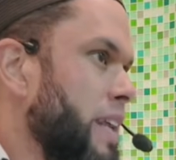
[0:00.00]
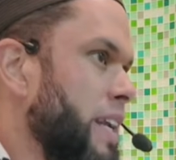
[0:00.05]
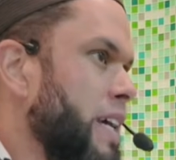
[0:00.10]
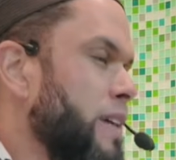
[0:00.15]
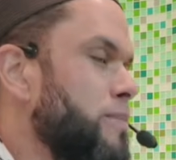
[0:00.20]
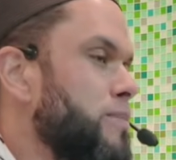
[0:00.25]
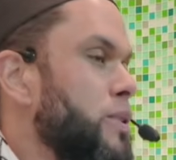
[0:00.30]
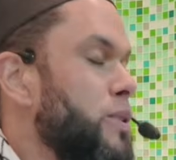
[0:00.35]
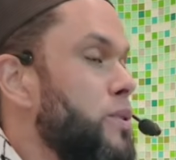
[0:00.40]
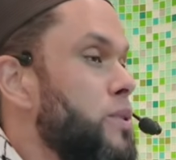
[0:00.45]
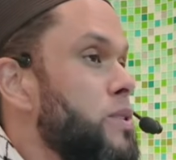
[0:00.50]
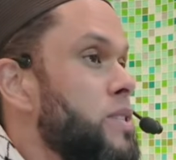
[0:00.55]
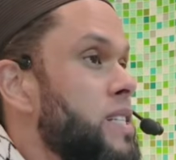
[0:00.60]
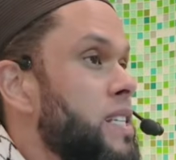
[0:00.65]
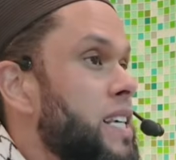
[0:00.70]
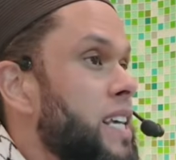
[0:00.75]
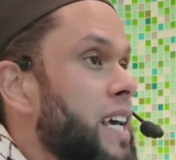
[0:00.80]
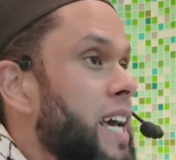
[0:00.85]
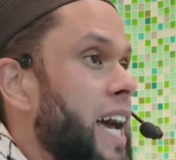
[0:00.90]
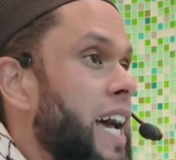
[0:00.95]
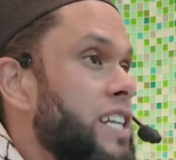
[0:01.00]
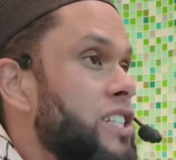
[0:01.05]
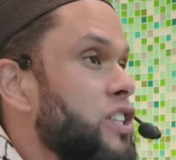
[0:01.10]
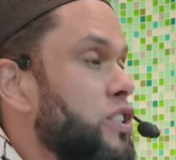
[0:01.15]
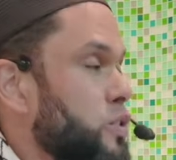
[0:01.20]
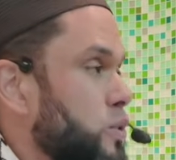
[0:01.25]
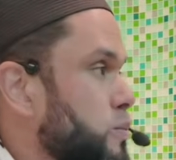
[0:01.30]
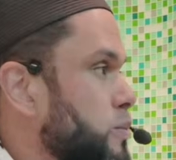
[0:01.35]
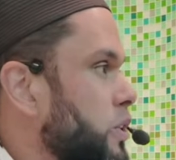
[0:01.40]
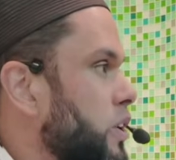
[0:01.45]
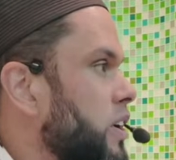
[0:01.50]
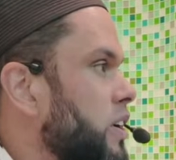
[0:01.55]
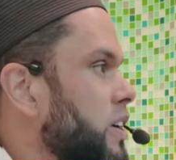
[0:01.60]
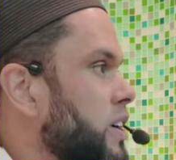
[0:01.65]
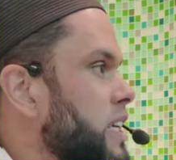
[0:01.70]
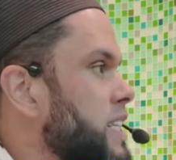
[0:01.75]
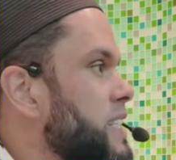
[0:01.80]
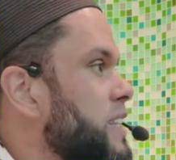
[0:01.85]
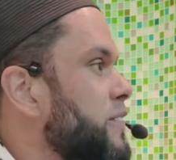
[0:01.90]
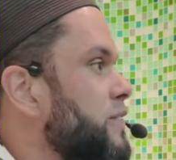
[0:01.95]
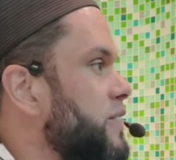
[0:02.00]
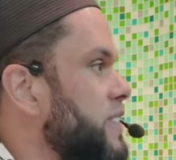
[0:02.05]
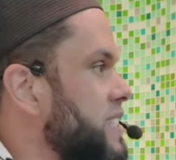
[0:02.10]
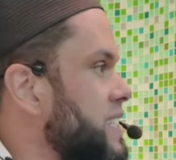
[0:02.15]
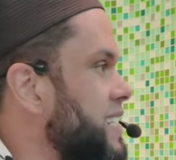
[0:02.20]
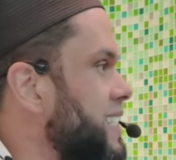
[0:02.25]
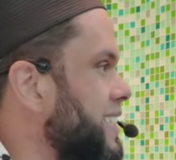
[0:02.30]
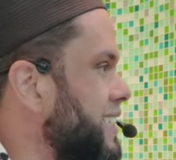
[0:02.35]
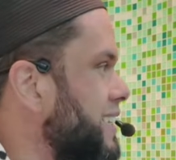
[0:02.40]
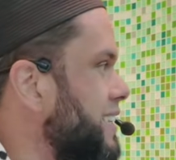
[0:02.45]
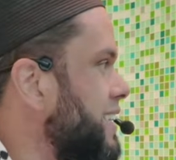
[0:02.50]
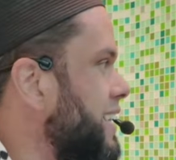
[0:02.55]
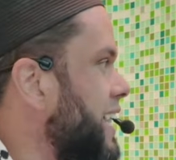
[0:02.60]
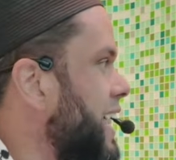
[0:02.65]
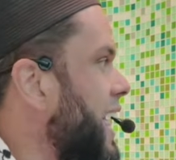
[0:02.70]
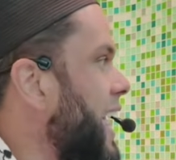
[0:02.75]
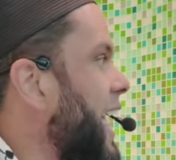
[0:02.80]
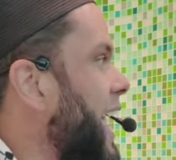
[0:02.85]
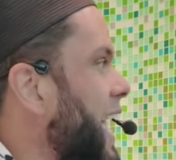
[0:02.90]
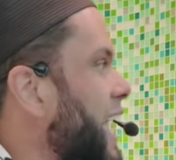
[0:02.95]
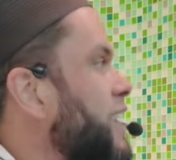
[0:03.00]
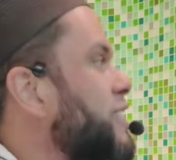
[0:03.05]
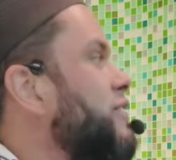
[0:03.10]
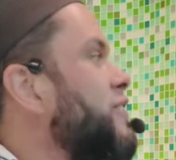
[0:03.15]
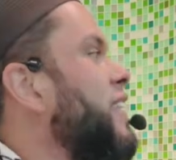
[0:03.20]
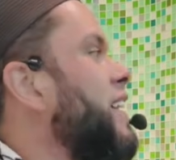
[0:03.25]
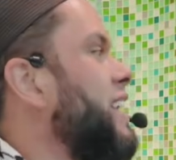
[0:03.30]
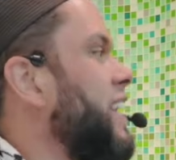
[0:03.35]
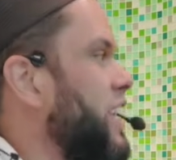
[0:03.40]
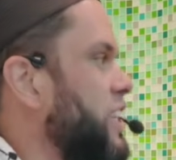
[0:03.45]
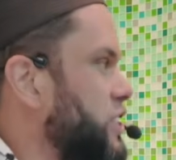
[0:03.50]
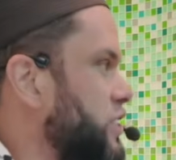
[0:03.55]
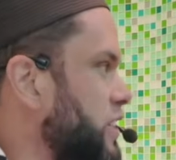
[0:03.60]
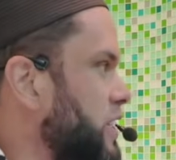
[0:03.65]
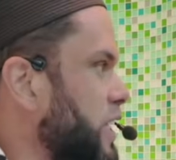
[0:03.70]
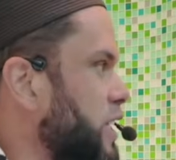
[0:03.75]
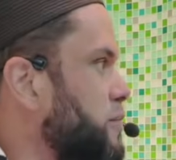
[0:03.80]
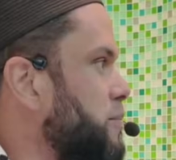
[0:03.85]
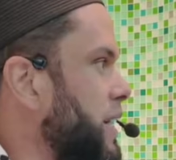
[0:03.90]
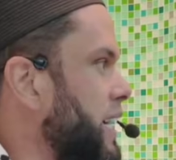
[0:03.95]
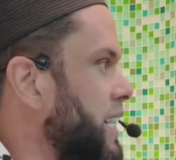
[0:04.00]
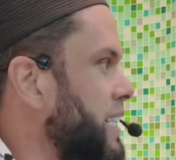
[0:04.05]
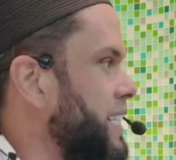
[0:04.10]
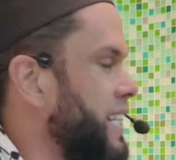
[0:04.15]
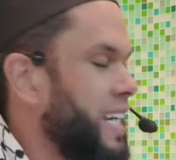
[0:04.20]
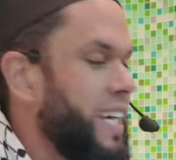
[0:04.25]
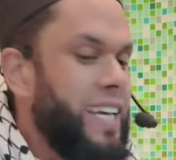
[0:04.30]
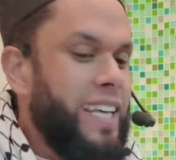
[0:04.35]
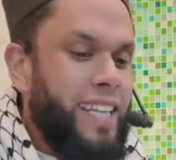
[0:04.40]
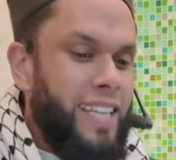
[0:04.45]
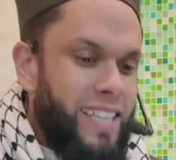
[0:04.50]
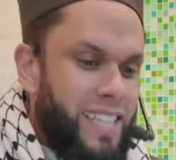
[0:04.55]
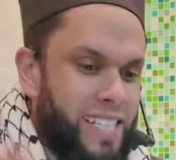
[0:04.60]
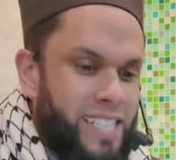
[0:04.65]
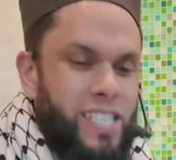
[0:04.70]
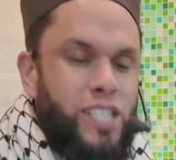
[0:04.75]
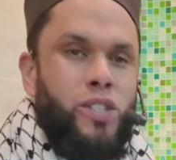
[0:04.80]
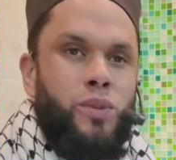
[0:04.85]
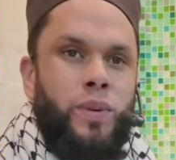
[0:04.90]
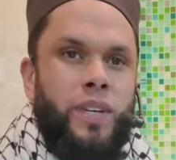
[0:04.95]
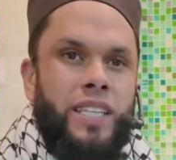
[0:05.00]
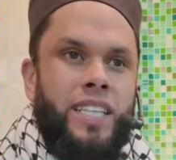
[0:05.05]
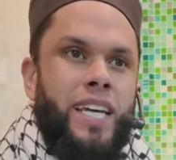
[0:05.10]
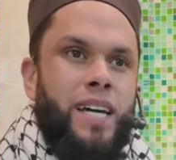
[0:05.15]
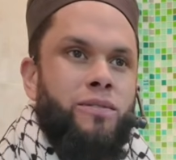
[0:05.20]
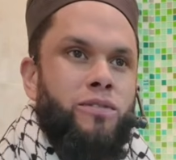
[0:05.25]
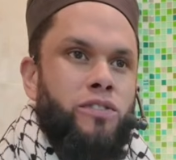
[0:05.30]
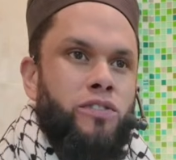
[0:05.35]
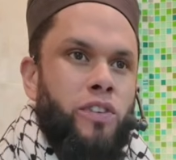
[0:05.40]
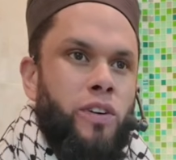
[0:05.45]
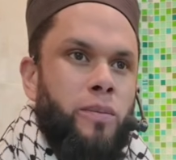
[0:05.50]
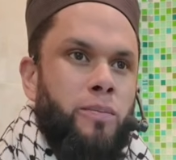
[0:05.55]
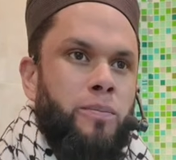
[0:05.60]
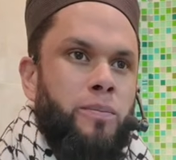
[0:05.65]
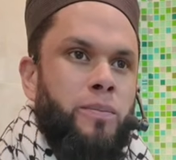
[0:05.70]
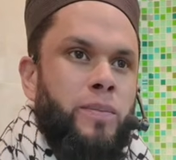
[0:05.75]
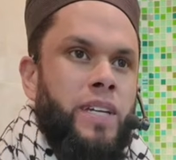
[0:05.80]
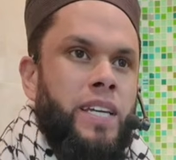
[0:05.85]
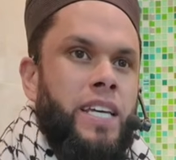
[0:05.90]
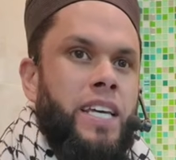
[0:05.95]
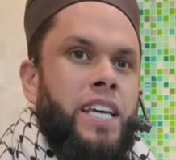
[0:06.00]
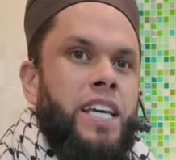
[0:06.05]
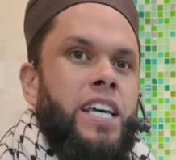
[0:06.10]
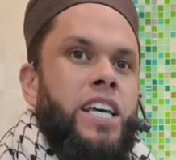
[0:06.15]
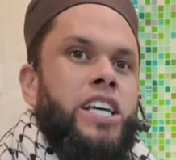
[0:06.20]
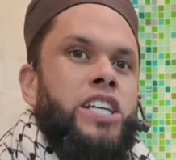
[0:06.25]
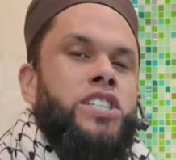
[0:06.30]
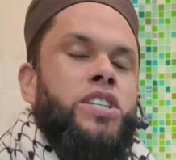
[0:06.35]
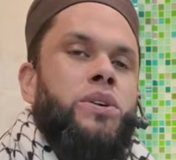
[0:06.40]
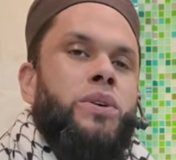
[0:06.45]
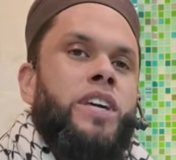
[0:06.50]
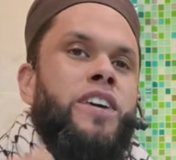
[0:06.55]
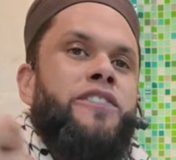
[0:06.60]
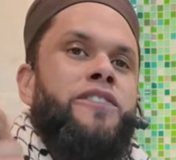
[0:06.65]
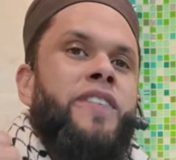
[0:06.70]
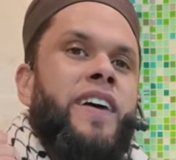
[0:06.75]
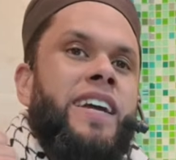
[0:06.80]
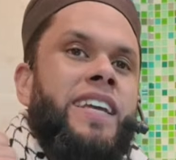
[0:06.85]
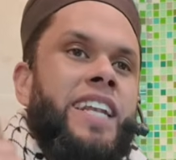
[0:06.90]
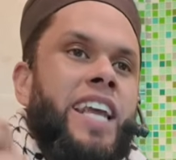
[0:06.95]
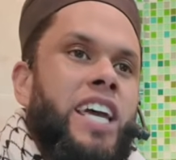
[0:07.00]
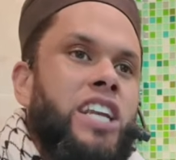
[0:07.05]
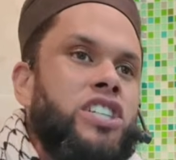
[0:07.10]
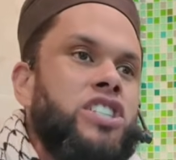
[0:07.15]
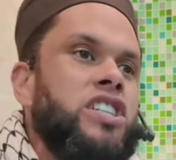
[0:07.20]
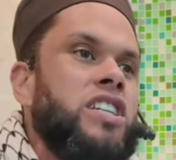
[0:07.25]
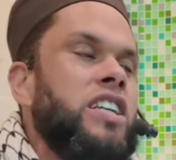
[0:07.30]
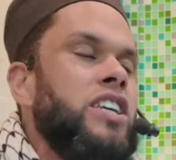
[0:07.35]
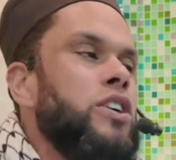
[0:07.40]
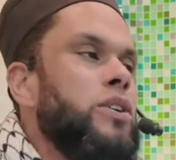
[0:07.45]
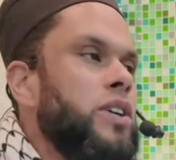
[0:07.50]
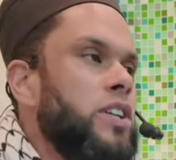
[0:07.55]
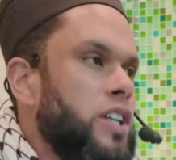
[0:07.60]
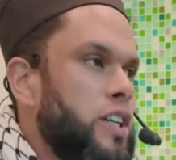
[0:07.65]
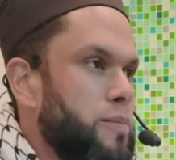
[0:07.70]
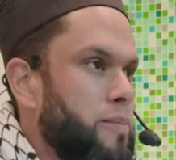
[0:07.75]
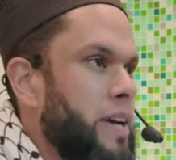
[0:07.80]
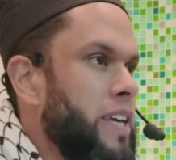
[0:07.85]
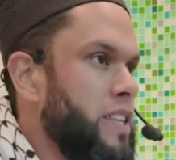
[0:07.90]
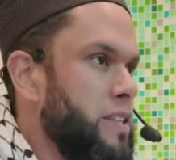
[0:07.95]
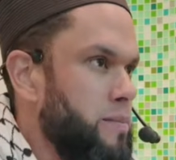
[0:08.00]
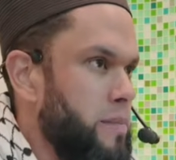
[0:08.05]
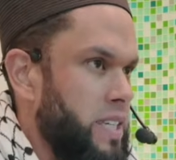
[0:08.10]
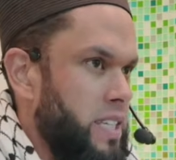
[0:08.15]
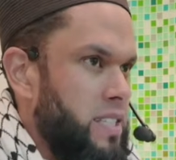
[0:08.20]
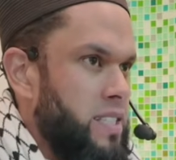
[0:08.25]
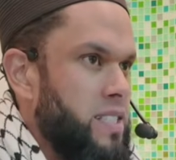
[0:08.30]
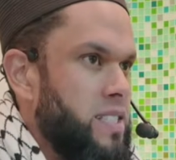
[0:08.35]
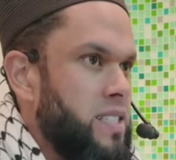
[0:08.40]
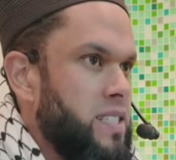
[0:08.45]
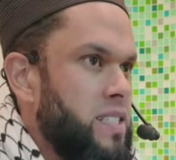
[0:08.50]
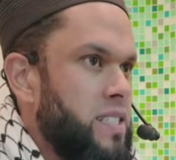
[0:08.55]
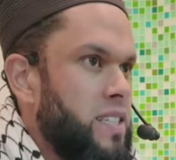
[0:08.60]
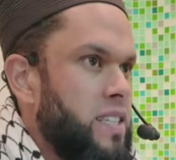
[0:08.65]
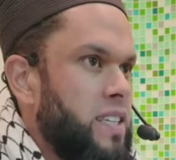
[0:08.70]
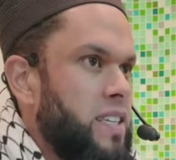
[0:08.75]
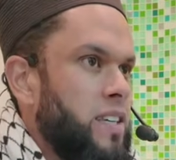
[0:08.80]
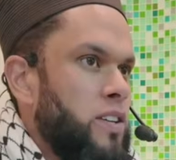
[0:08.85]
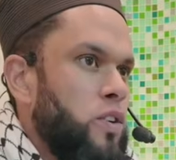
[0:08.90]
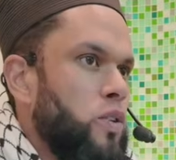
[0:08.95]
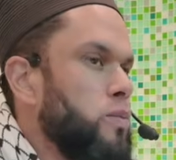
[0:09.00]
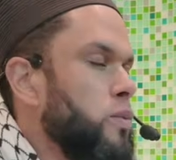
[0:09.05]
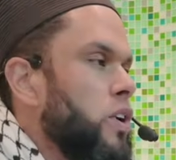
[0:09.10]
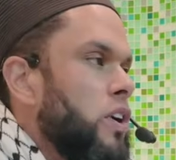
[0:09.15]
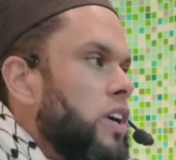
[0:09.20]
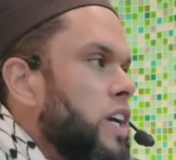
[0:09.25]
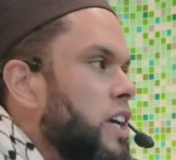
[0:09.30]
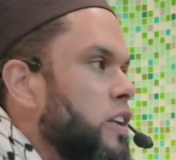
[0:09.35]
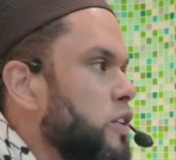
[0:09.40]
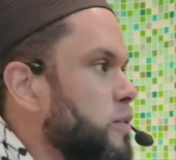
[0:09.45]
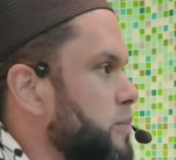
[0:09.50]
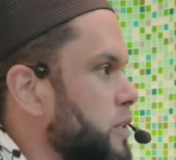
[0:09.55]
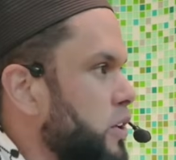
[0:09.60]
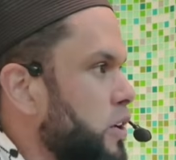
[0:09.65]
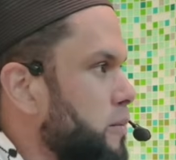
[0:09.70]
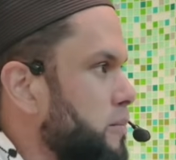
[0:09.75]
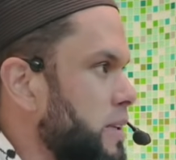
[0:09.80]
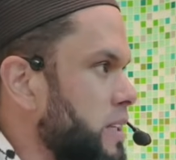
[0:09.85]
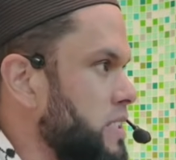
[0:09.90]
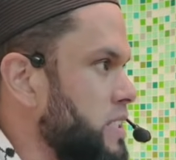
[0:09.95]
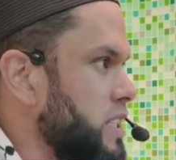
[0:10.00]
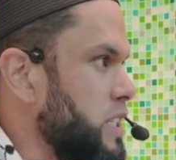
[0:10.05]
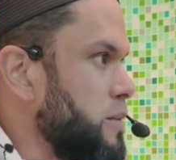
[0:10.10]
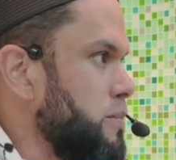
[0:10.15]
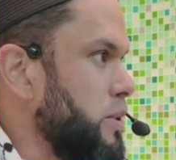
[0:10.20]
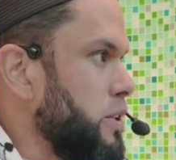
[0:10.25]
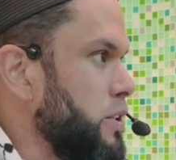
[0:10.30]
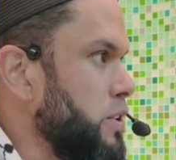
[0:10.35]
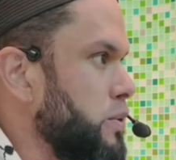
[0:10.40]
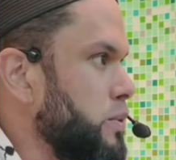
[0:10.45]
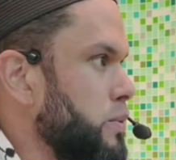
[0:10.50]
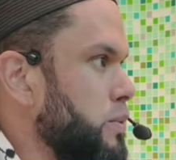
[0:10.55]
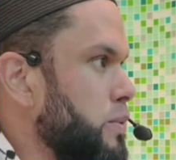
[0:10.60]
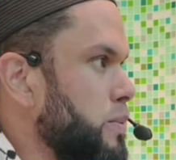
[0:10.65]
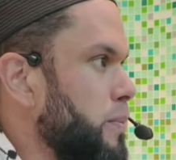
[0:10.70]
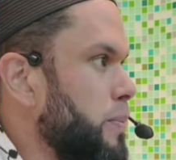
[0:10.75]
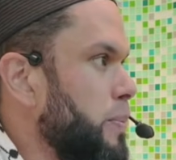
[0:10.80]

Right? Because Hajj and Umrah is a physical and financial ibadah. This is where it comes from. So if financially you are not by the means, Umrah cannot be compulsory upon you.